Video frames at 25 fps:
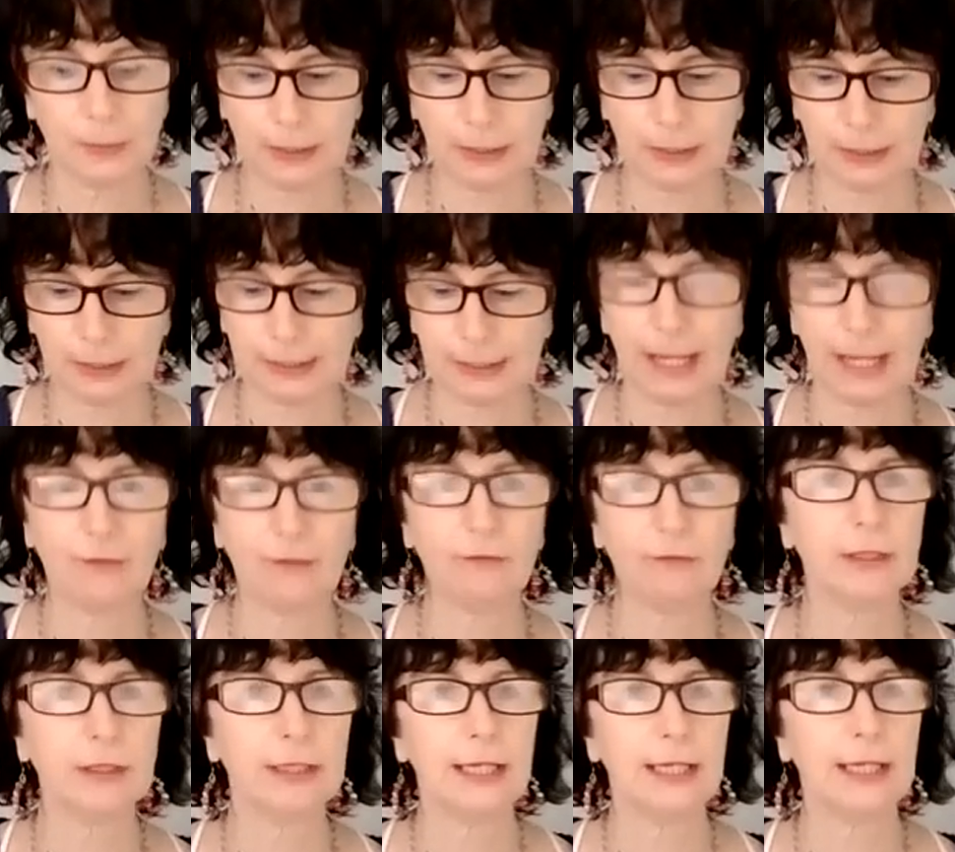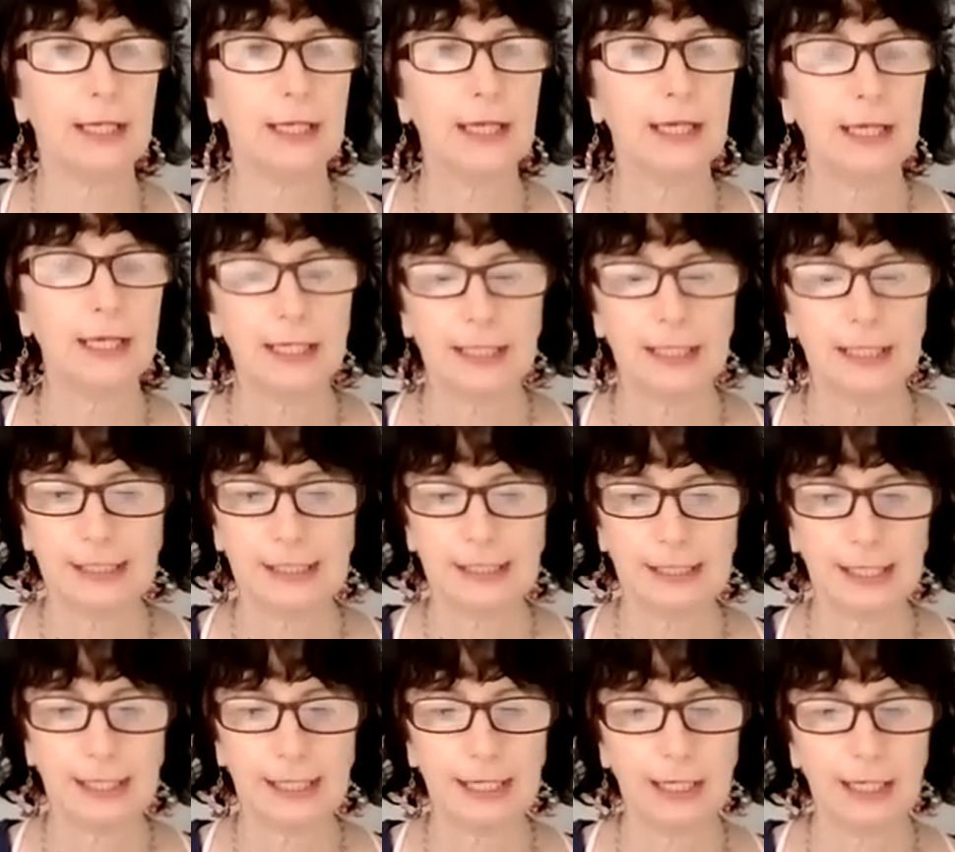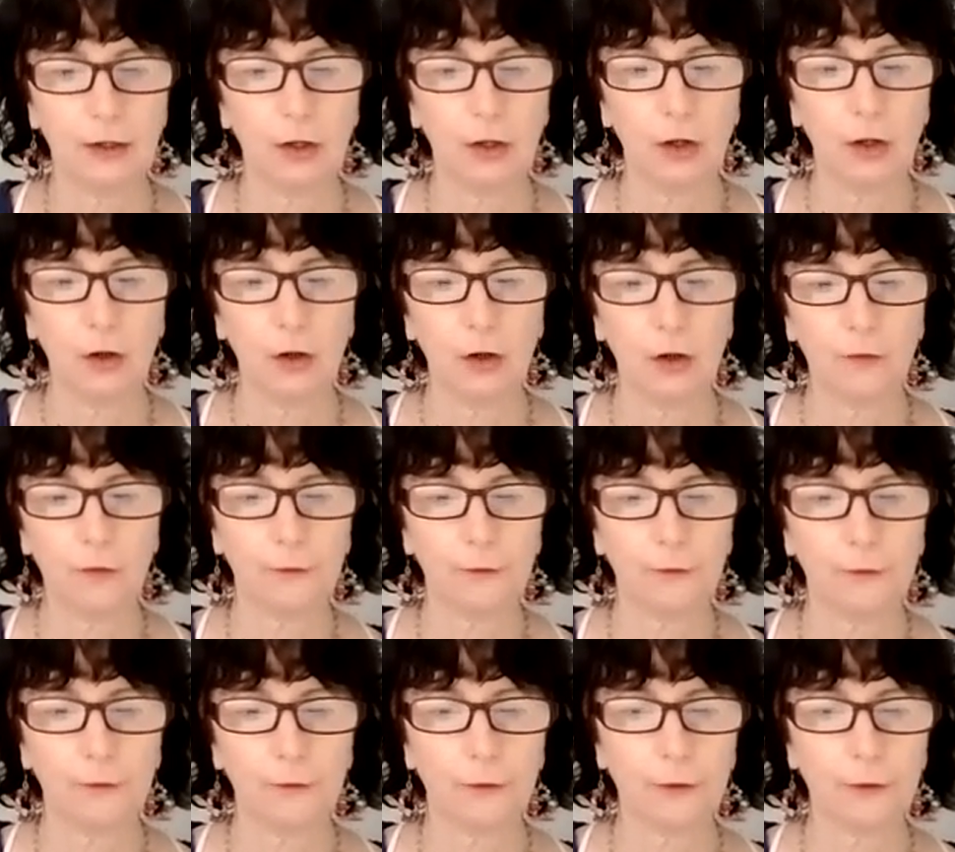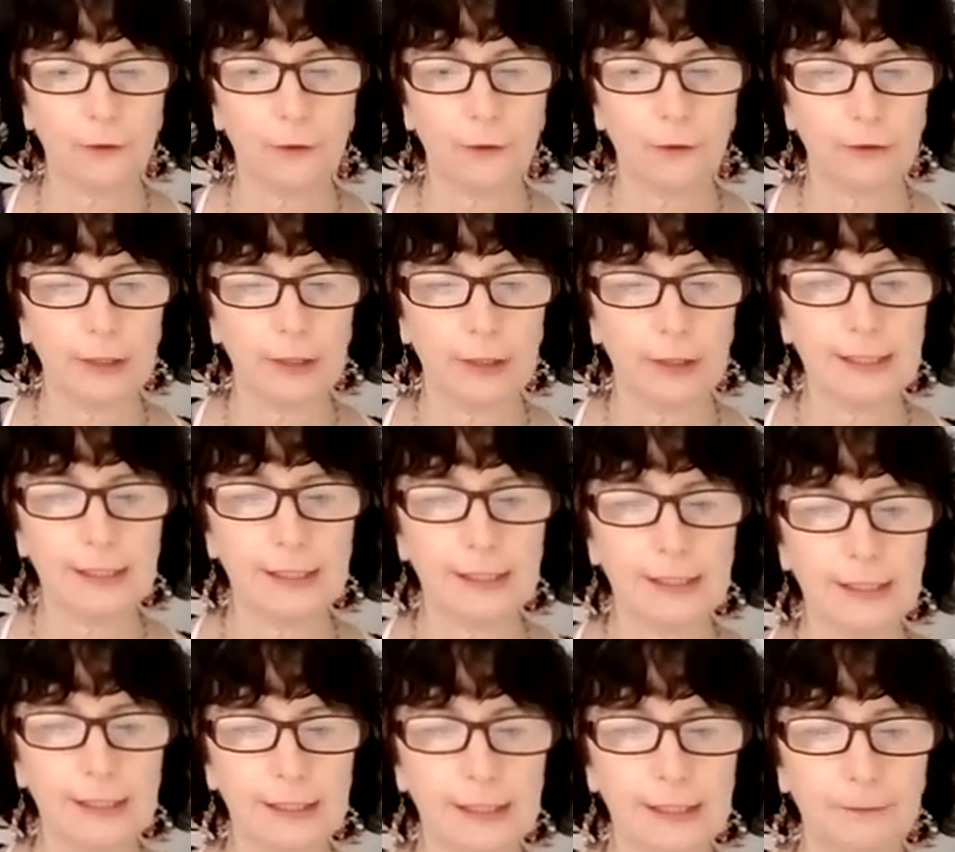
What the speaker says: because everything is here for a reason.